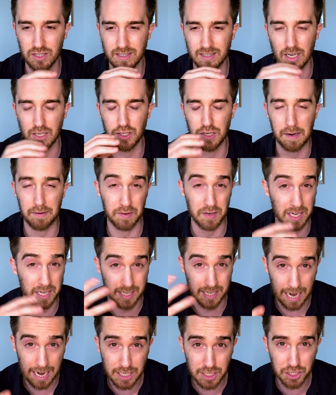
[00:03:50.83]
that you have an
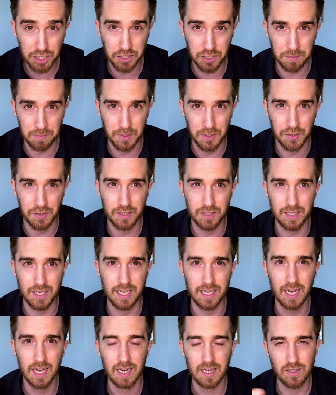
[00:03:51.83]
engaging
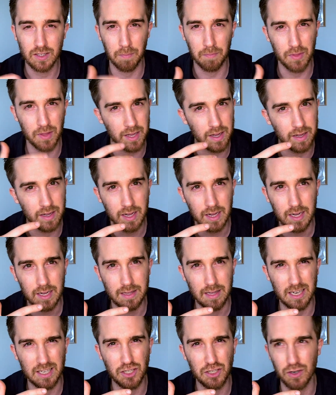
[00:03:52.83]
community, something
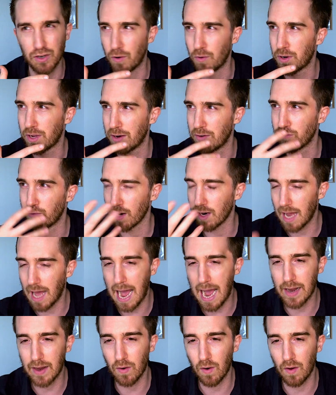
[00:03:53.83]
that, you know, can
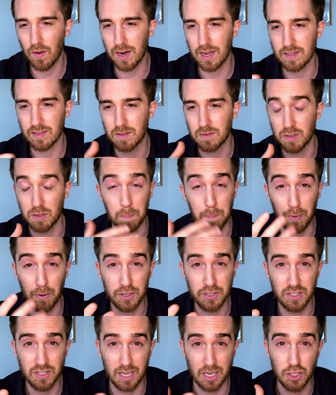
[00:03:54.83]
rely on, and
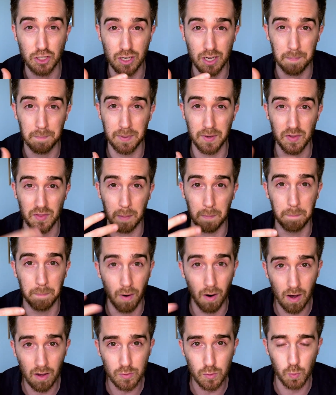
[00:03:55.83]
persons that you can build a
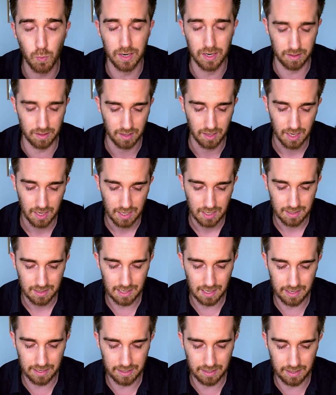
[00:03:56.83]
bond with,
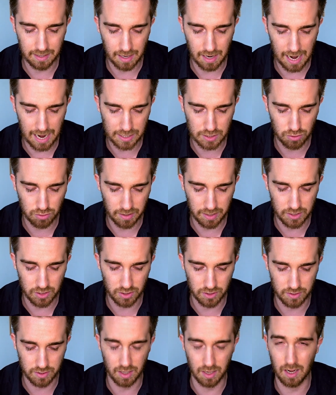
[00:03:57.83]
than actually
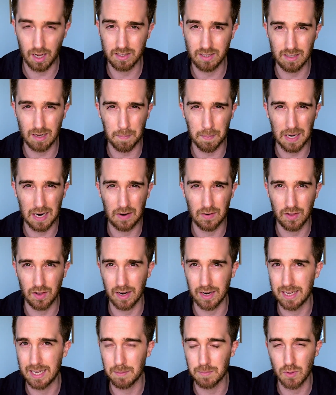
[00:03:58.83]
just a sub count
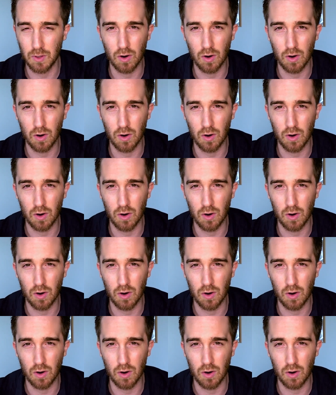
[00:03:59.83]
that keeps